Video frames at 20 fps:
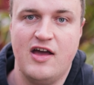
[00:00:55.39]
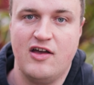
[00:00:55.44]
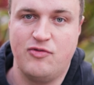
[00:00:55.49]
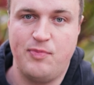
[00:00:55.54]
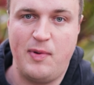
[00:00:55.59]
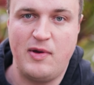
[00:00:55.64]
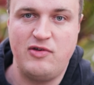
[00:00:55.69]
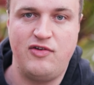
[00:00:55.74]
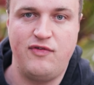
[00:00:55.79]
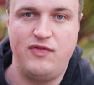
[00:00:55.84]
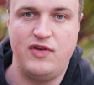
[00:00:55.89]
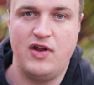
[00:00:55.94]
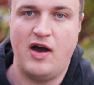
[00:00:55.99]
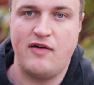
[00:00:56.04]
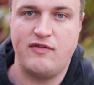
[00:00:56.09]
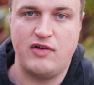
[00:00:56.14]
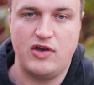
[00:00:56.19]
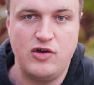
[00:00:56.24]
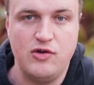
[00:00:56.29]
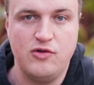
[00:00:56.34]
especially if you don't
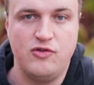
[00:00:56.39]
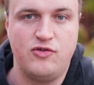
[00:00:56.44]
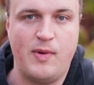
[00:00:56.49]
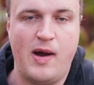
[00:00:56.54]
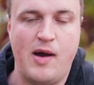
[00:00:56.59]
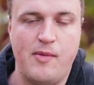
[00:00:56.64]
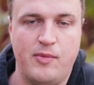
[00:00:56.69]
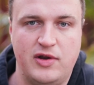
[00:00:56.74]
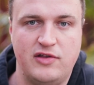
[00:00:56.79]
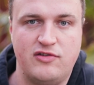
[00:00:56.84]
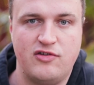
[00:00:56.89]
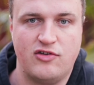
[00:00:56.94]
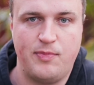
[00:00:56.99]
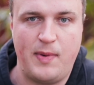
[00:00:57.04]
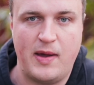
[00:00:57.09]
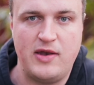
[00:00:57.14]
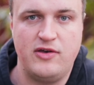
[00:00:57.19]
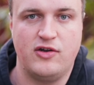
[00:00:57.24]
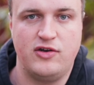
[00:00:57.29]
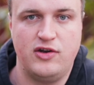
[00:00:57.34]
have a huge amount of money to
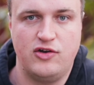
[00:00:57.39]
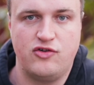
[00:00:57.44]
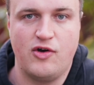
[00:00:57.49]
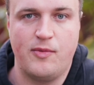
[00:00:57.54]
spend on your